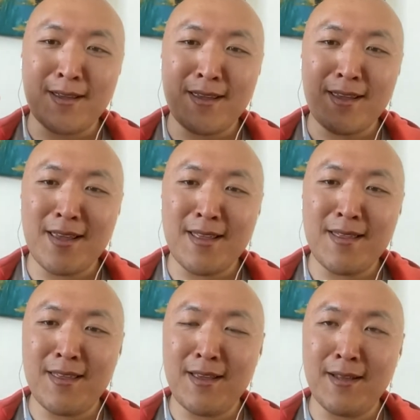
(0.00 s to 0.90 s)

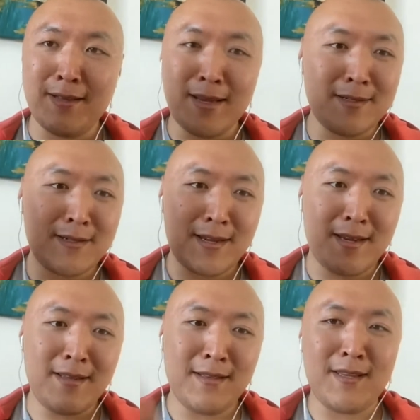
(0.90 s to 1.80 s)
linked
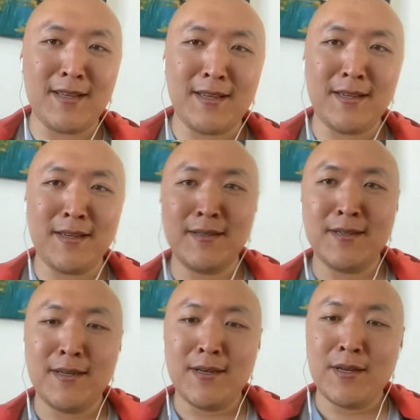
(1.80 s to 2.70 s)
in the
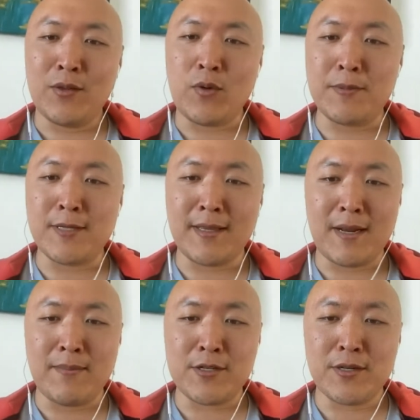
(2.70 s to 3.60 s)
website that I
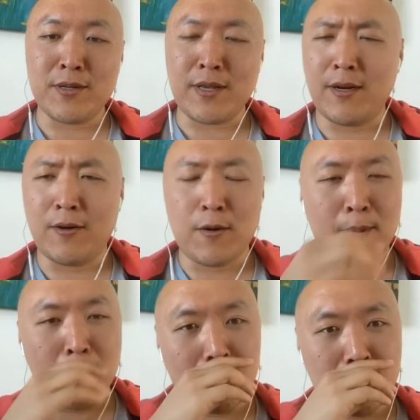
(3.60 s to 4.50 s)
mentioned, and I'll
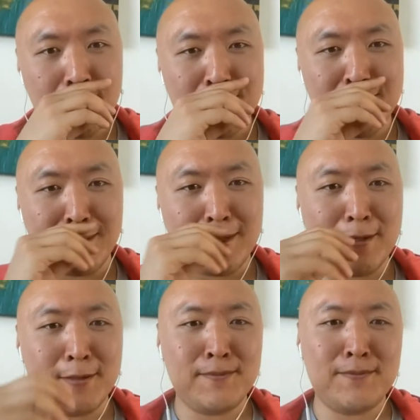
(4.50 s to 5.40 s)
also post that
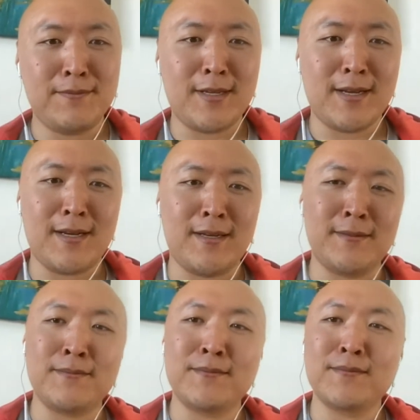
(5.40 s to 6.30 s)
later
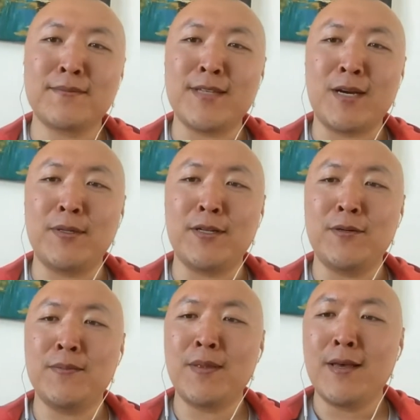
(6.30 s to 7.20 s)
down
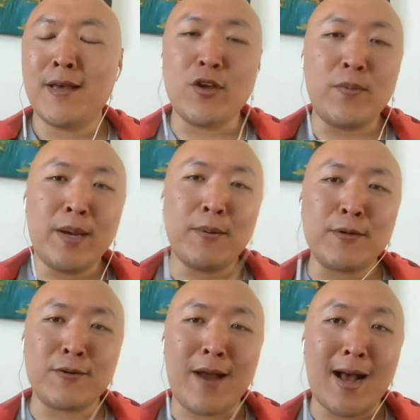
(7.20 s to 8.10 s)
below, and you'll be able to
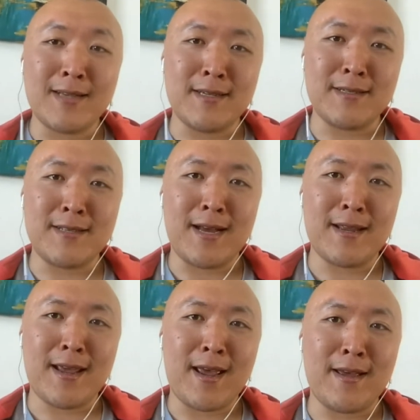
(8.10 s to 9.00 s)
sort of access
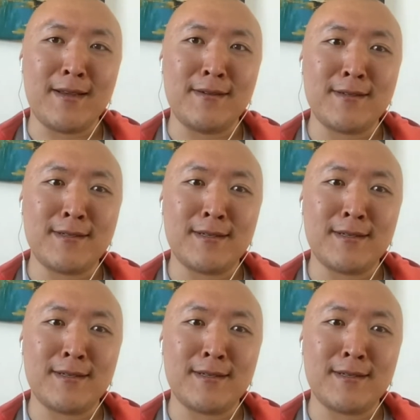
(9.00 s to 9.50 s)
that and